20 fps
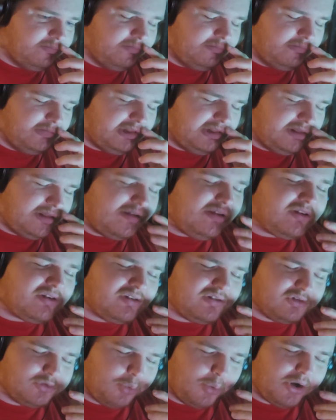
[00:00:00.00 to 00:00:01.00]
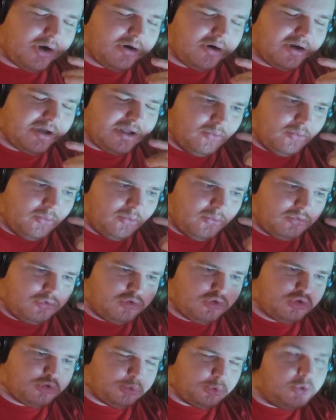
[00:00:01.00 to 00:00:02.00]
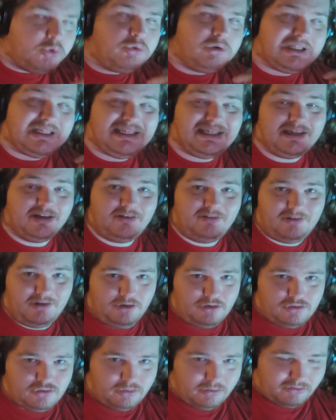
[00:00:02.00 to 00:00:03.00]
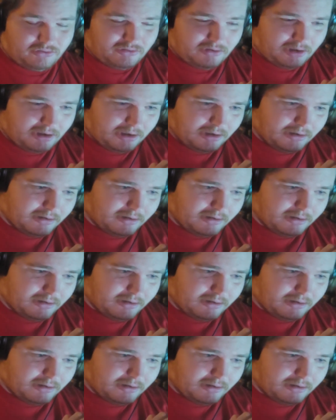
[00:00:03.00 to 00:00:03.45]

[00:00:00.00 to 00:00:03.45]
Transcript: This is where it truly gets interesting.